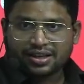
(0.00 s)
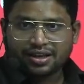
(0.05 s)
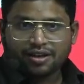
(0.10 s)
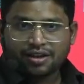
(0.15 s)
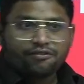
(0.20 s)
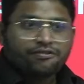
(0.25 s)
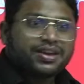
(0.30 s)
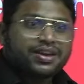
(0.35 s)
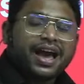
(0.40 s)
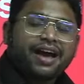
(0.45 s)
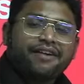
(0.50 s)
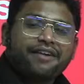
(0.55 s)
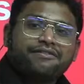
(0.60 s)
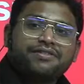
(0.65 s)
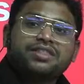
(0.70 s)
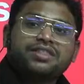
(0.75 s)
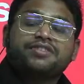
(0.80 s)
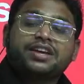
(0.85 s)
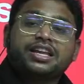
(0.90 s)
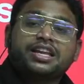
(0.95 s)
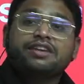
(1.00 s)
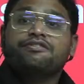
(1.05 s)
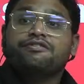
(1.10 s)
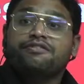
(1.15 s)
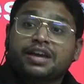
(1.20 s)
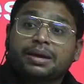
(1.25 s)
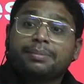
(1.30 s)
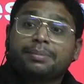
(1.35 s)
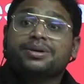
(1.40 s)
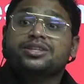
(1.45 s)
we have one very
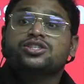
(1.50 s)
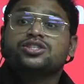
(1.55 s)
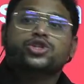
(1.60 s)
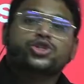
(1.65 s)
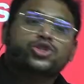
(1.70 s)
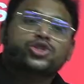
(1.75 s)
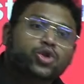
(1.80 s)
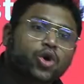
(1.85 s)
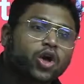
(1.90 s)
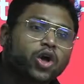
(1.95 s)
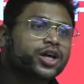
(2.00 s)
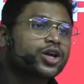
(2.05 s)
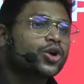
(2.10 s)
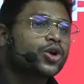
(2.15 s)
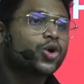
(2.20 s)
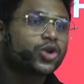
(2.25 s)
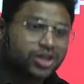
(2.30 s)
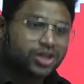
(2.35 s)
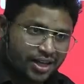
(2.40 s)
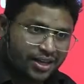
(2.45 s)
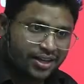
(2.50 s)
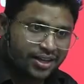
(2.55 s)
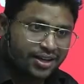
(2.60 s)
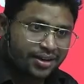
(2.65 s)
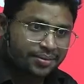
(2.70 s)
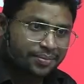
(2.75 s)
famous scholar or thinker.